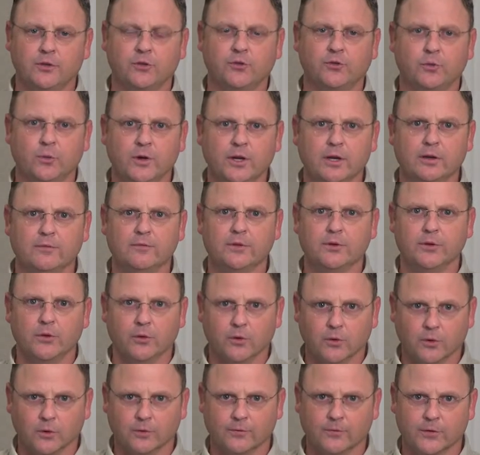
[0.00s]
the swing of the
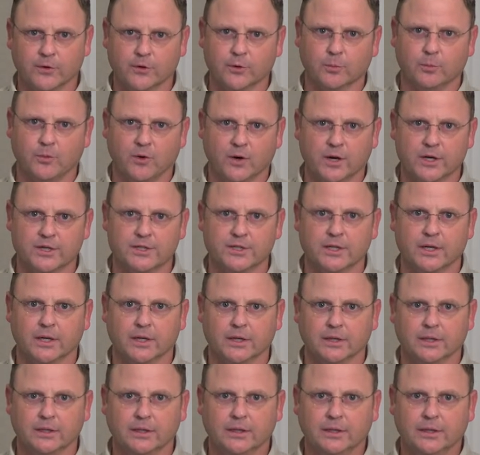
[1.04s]
door for your
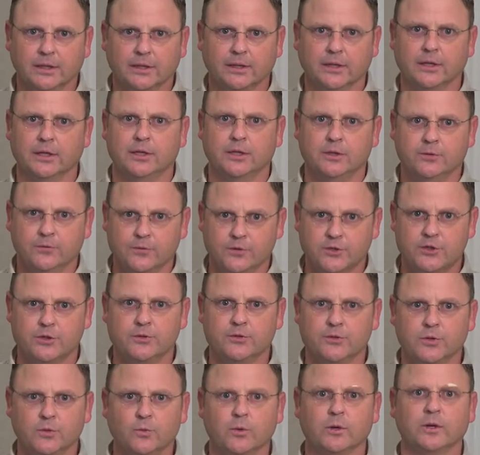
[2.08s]
project. Thank you for
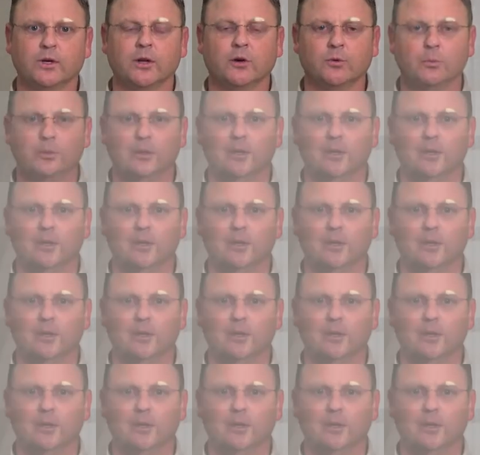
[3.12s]
choosing Woodco